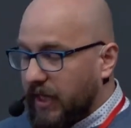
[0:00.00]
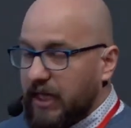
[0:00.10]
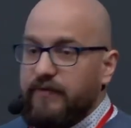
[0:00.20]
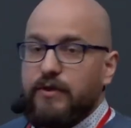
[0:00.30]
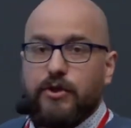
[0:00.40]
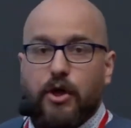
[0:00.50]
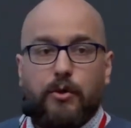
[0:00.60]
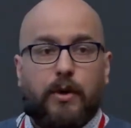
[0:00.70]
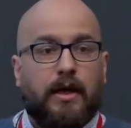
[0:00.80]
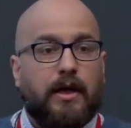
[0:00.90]
Even
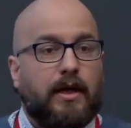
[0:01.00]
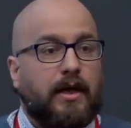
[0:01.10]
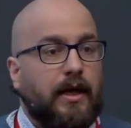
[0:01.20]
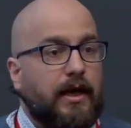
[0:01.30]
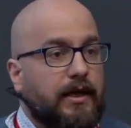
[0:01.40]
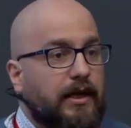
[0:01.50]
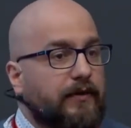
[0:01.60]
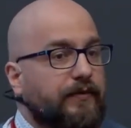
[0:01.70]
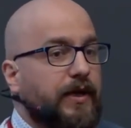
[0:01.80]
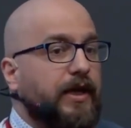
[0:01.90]
though,
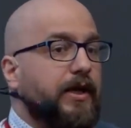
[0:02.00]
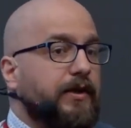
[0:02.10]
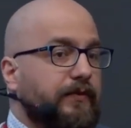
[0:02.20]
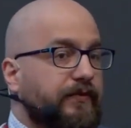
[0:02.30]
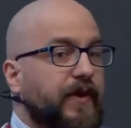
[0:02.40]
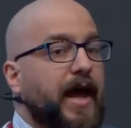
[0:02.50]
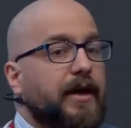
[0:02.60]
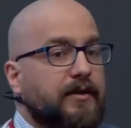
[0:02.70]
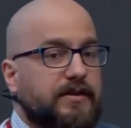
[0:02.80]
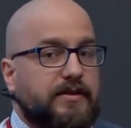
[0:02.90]
if it
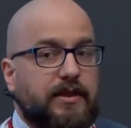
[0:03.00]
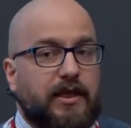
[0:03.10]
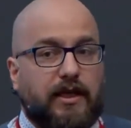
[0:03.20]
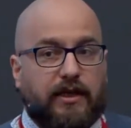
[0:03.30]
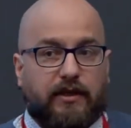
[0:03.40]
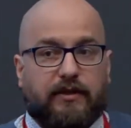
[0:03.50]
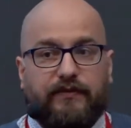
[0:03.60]
fails, it